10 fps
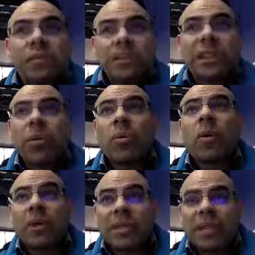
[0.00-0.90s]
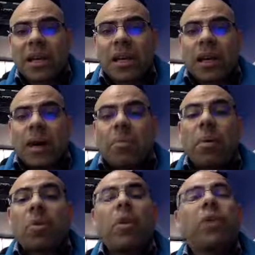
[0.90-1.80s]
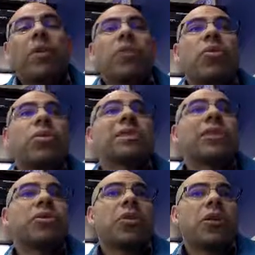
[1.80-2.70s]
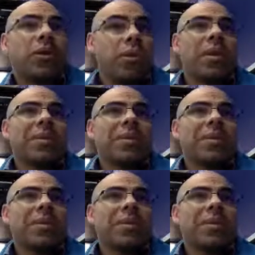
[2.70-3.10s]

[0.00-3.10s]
So it works. But what I want to also try to do, what I'm